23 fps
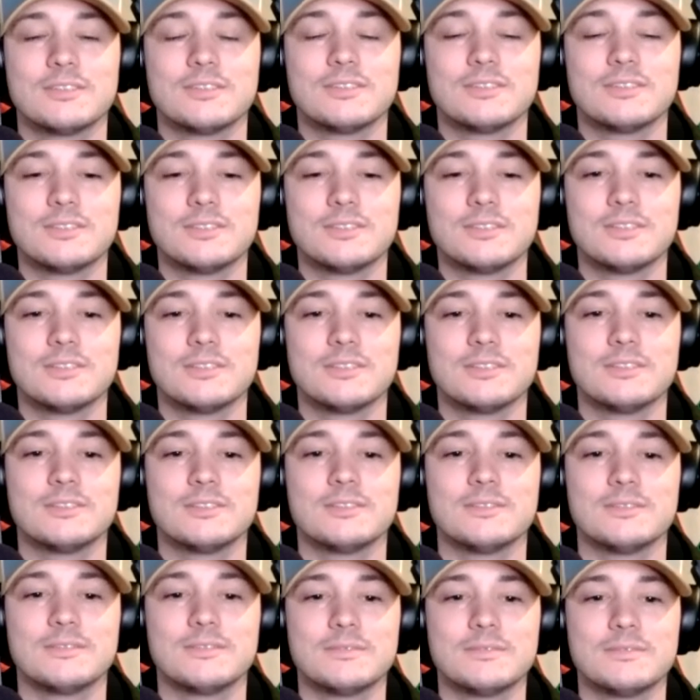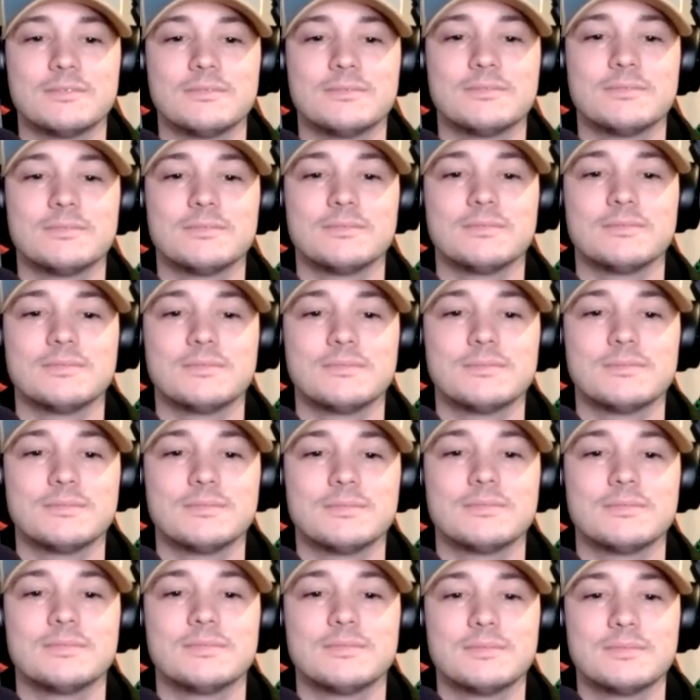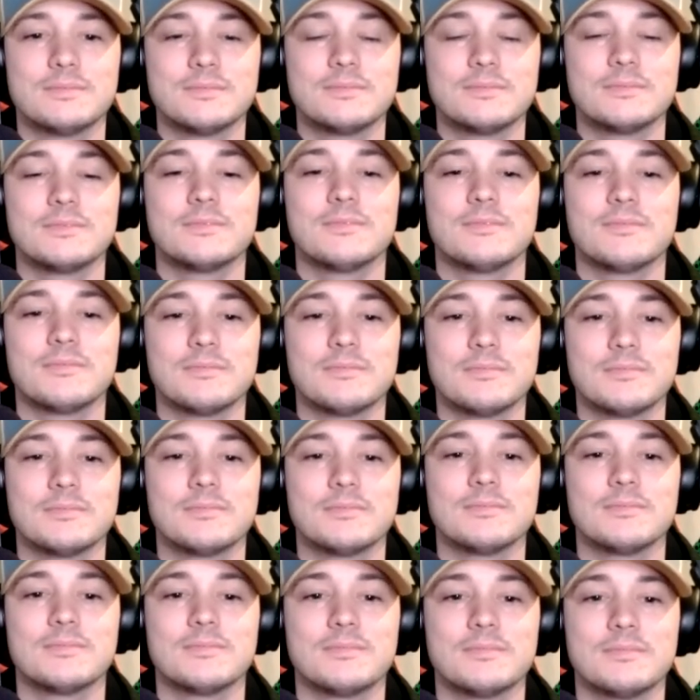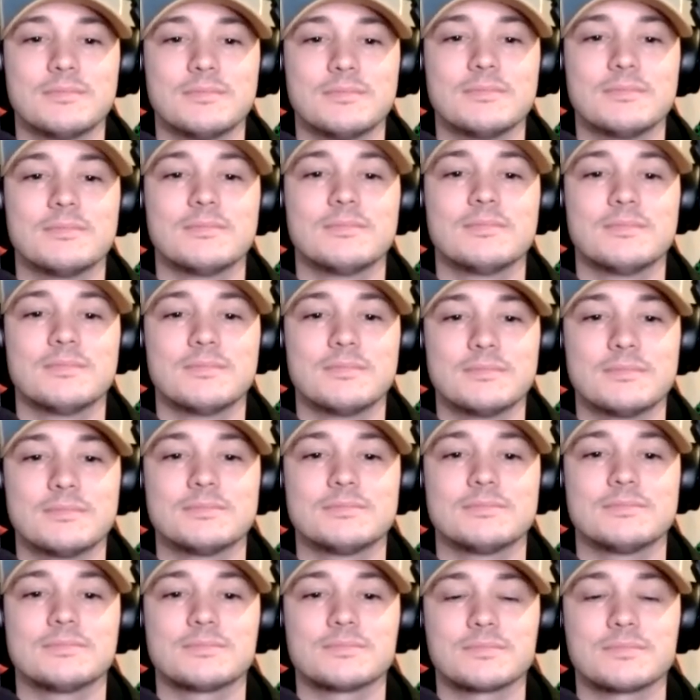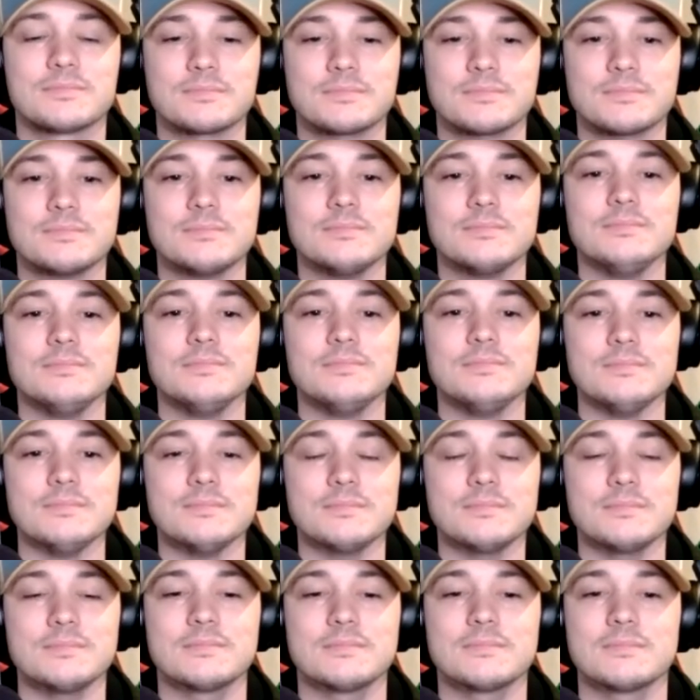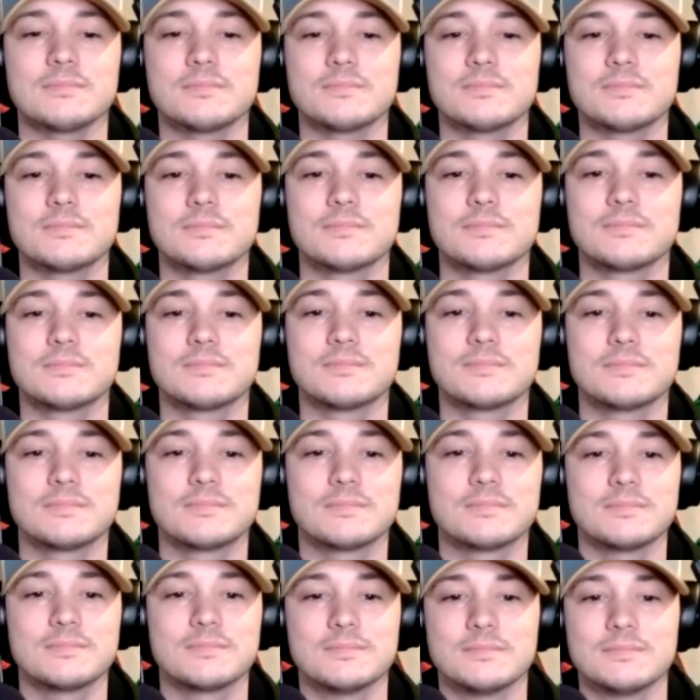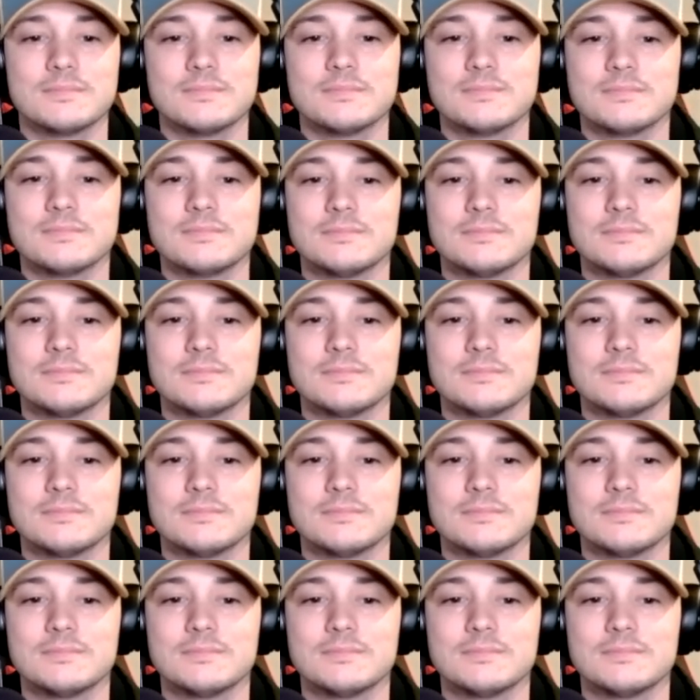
(not speaking)